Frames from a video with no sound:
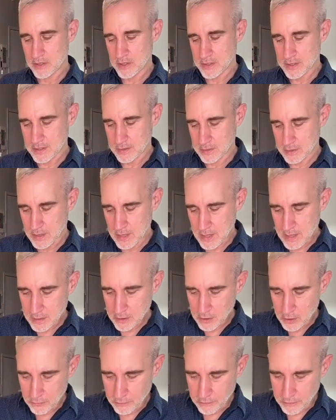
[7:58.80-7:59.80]
to just
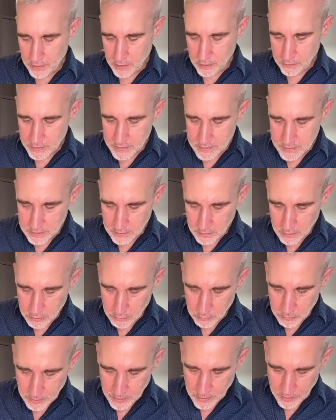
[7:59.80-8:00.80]
go very
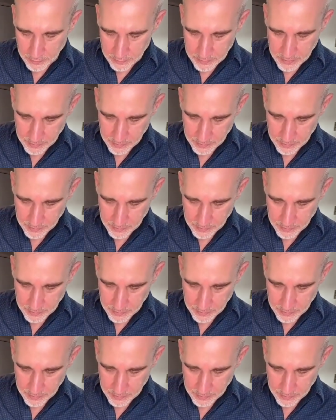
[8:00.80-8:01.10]
slowly and